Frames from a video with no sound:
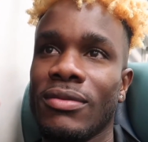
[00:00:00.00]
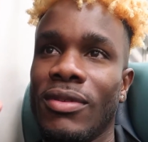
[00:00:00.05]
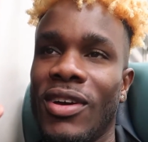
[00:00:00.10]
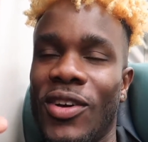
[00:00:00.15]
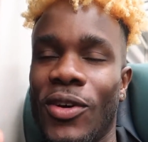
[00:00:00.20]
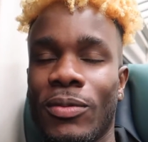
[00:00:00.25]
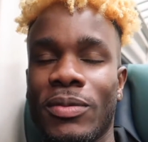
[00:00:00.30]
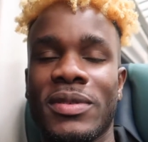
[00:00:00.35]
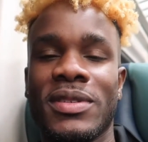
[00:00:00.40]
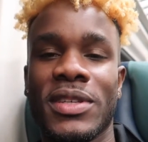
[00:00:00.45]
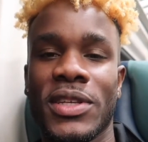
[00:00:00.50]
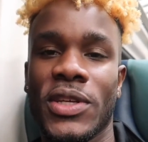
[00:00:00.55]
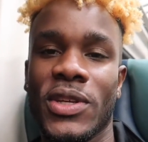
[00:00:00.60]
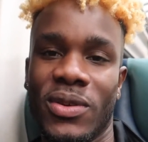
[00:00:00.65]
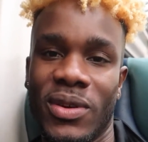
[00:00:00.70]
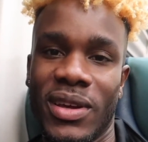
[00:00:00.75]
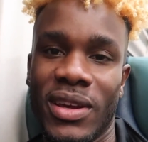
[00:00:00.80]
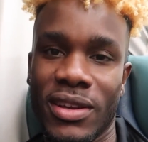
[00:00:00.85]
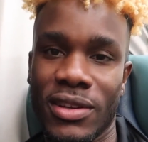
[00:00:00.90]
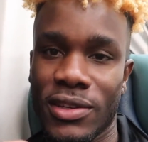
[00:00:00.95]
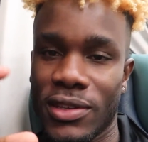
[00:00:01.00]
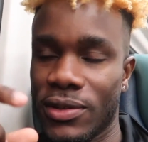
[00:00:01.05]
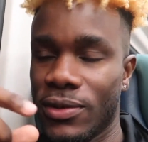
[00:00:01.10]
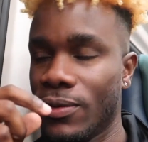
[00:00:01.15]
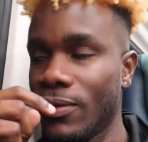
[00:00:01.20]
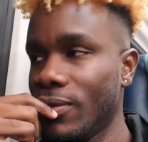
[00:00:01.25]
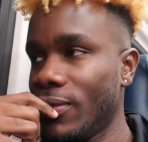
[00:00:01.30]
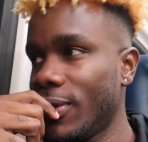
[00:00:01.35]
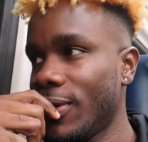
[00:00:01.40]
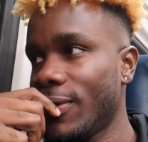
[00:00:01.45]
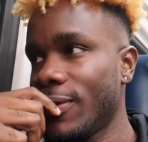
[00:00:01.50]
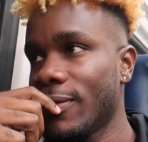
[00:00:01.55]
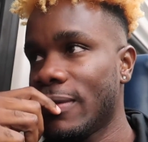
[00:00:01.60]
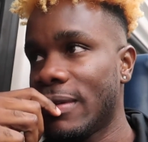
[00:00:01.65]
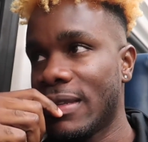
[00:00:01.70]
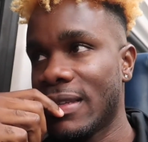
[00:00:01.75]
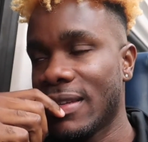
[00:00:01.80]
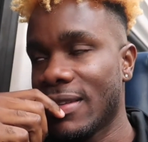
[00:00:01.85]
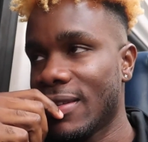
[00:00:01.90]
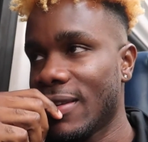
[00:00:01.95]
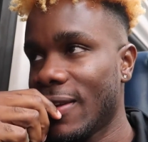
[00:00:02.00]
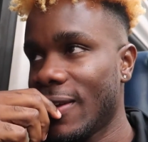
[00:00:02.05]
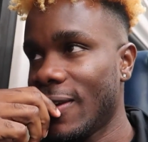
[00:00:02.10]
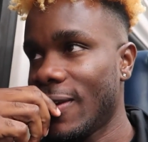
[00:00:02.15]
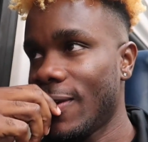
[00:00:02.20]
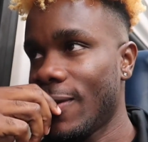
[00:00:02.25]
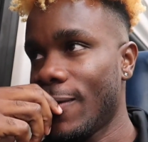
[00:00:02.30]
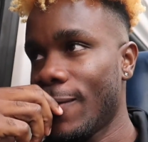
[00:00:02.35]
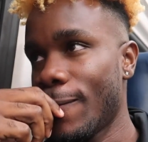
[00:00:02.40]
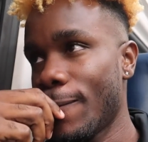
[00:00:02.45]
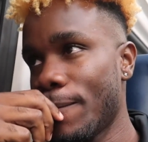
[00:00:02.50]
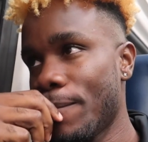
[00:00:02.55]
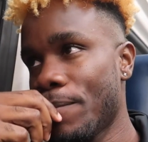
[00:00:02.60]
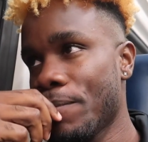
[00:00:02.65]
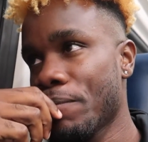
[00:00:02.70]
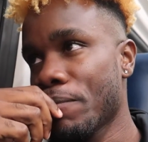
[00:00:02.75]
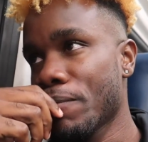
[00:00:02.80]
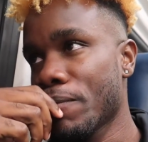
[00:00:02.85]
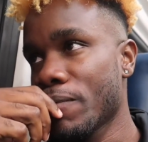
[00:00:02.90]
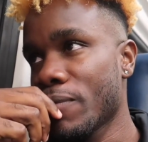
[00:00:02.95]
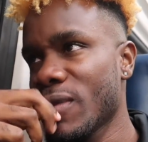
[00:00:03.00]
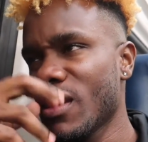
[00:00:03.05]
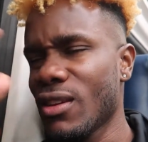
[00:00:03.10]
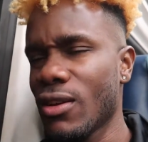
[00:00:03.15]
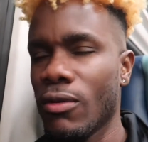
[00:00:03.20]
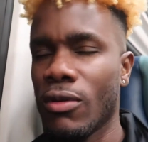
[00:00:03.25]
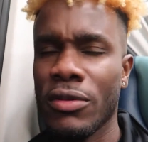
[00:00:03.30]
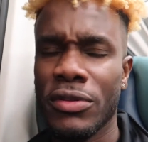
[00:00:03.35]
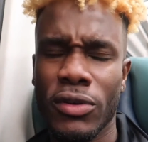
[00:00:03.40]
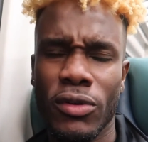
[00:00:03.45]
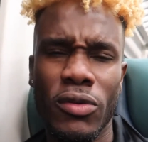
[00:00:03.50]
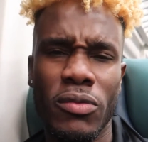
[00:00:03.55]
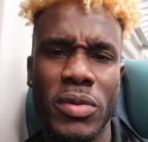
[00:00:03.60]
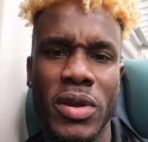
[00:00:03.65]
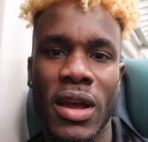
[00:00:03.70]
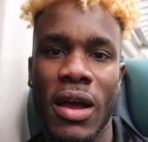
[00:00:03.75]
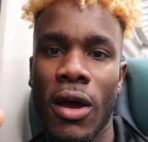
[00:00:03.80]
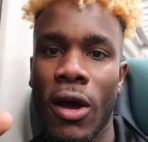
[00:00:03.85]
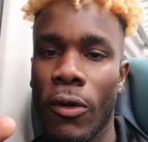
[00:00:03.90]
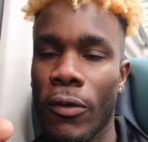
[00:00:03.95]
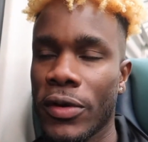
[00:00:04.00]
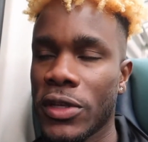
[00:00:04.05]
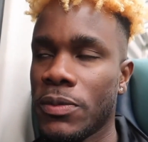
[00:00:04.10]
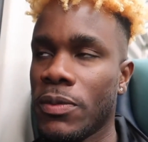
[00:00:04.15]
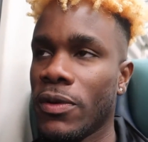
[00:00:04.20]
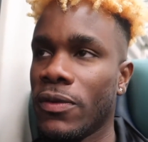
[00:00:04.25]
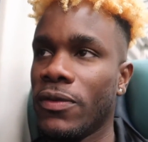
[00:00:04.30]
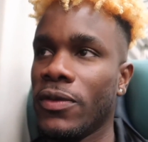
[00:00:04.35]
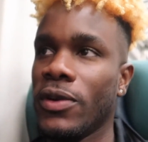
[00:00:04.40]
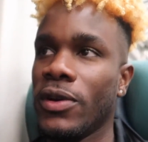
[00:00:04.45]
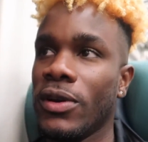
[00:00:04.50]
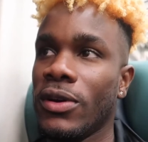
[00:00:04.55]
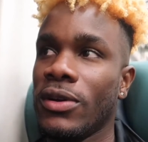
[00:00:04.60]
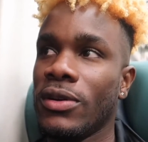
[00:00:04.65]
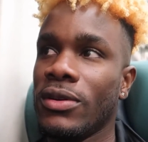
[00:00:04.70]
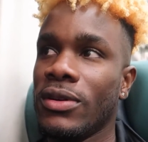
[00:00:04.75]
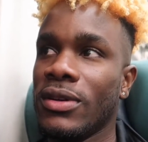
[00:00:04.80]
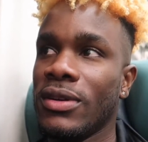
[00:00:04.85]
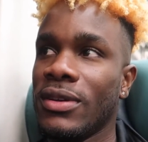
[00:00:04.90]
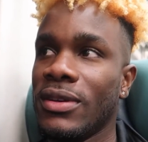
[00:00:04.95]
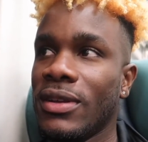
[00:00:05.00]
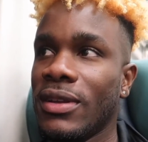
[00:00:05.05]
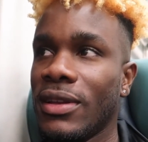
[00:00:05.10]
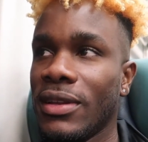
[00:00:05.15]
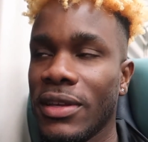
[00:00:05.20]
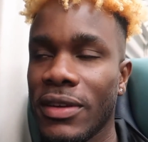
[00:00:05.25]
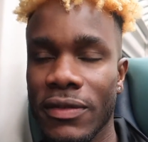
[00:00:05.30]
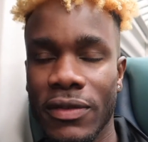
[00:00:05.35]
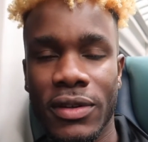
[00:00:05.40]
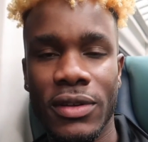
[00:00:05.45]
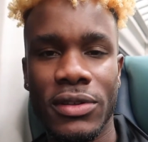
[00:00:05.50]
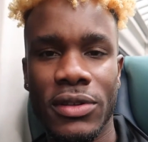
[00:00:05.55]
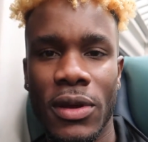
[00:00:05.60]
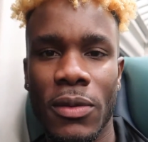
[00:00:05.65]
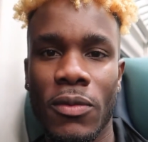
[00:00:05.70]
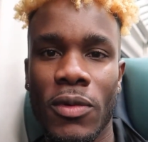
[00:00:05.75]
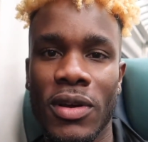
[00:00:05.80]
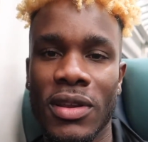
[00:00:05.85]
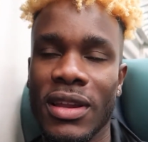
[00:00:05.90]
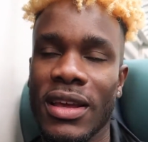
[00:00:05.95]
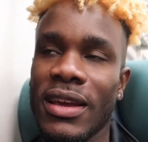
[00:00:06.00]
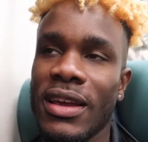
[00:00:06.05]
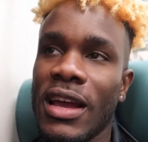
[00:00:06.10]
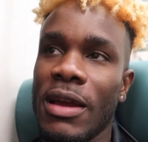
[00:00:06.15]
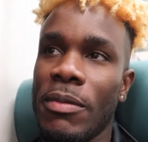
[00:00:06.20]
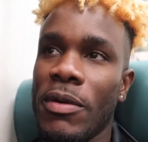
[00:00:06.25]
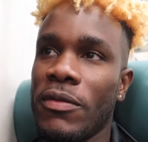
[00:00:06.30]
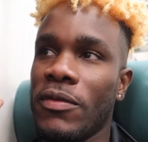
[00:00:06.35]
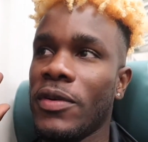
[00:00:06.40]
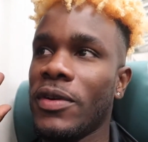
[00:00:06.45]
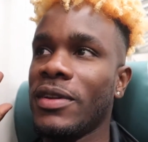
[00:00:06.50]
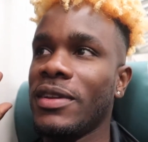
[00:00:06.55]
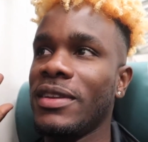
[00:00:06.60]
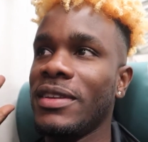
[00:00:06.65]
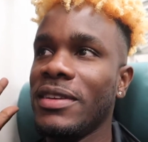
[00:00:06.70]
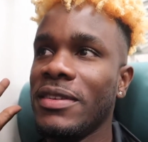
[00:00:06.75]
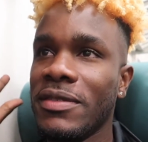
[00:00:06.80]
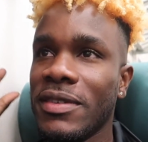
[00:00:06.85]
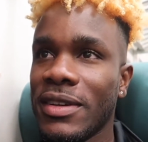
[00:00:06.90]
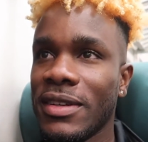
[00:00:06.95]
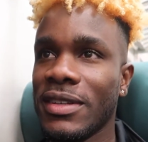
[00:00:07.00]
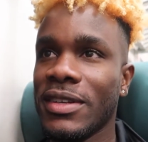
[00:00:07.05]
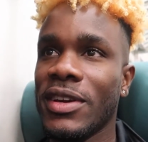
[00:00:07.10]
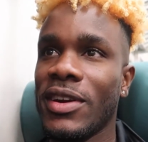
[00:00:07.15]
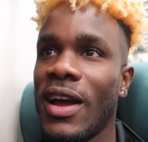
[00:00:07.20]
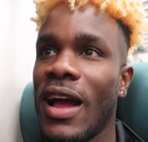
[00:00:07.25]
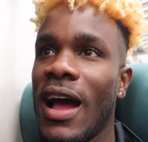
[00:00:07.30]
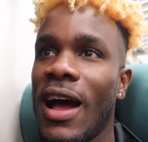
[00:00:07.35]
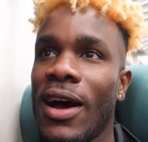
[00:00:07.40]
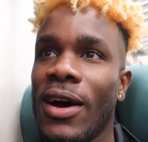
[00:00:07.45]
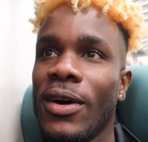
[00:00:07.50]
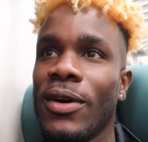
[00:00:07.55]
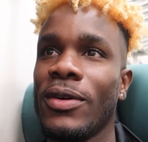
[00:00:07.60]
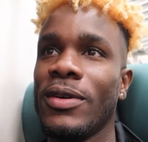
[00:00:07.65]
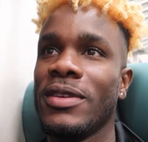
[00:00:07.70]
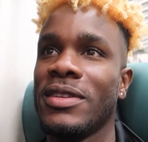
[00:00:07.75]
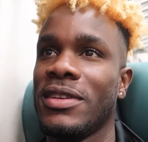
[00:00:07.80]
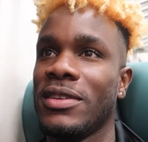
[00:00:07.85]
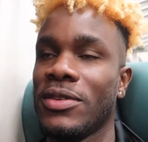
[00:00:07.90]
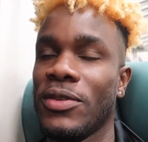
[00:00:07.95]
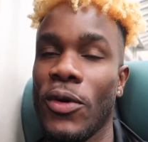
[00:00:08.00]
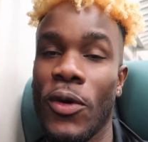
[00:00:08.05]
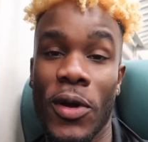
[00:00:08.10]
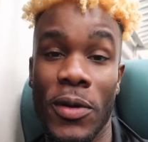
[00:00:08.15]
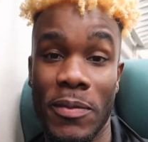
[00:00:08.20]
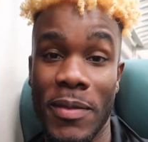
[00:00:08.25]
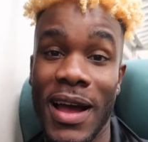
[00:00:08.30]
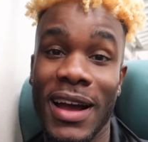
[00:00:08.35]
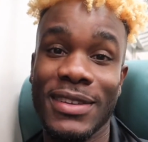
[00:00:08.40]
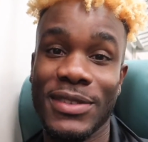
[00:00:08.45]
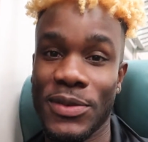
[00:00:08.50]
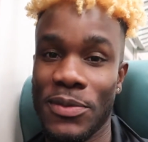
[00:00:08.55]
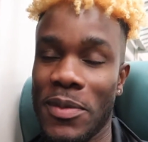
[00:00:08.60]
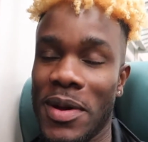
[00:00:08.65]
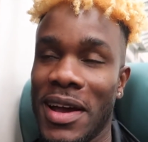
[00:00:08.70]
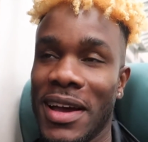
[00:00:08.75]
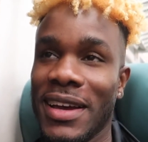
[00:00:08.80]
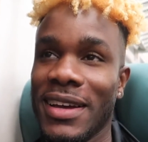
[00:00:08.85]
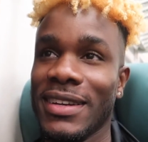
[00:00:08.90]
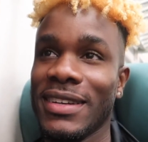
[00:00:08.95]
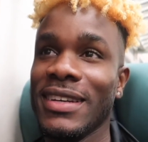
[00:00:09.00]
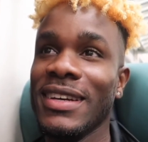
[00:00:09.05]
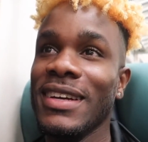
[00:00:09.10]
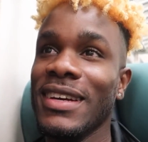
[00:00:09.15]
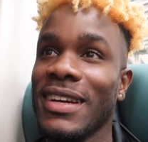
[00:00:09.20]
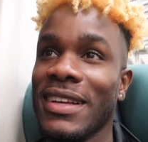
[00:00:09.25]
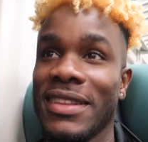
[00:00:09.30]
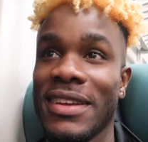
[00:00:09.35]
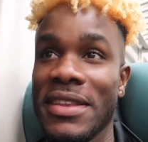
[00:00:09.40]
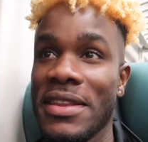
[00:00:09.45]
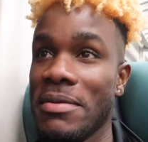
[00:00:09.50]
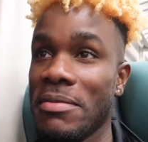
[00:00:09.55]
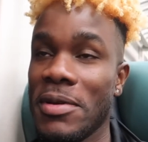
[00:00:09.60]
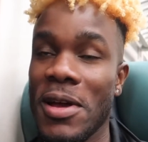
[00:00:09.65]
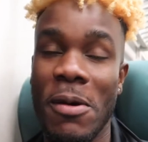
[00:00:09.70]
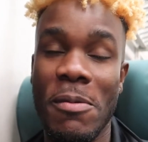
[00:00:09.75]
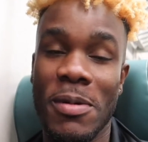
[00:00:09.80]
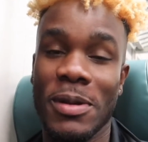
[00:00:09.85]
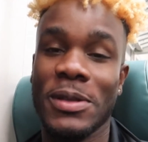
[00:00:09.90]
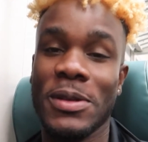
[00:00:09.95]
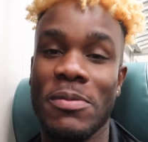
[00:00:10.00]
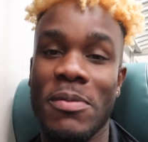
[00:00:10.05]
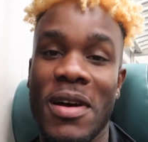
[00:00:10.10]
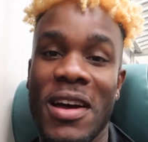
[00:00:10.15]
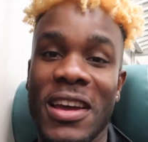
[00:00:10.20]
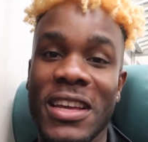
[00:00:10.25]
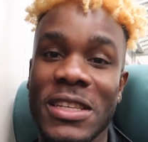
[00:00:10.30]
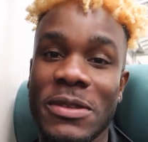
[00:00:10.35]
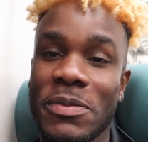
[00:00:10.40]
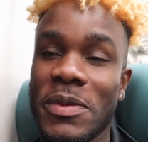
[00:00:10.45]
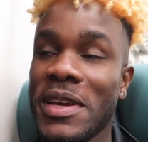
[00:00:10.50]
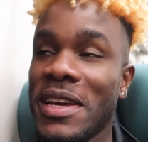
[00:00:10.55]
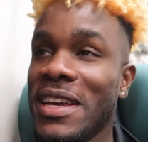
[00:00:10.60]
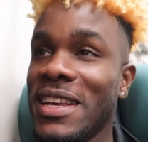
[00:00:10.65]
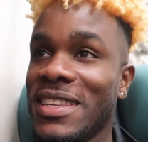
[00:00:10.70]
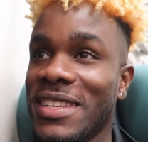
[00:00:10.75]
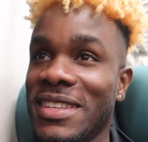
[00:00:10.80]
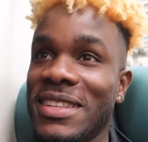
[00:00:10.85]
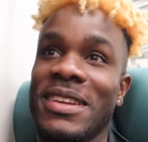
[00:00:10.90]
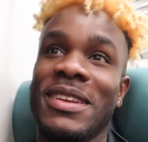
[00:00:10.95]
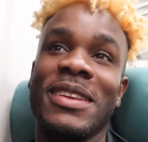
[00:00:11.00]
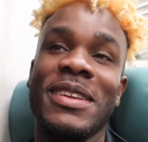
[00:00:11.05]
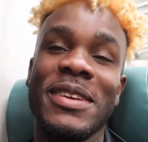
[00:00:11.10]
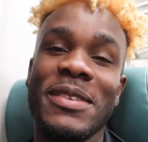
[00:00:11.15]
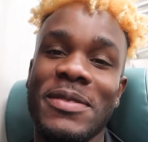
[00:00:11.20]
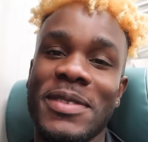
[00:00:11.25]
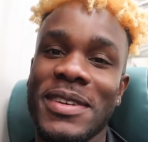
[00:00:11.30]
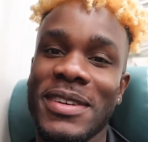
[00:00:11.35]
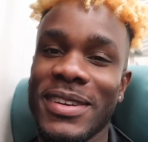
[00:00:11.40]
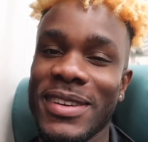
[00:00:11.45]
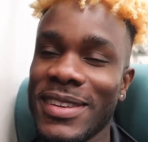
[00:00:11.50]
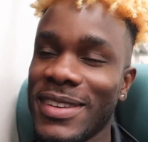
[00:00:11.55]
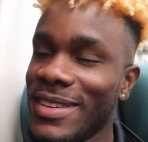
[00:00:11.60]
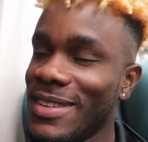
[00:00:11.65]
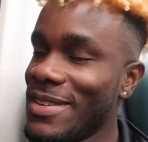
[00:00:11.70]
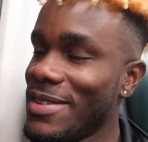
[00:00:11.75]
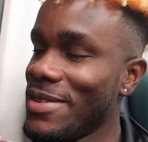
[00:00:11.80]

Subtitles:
I hope to see you again soon, you know? It's just like, yo, one thing with me, I always prefer leaving someone. Like I prefer leaving their house and going back to mine, and them coming to my space and then leaving.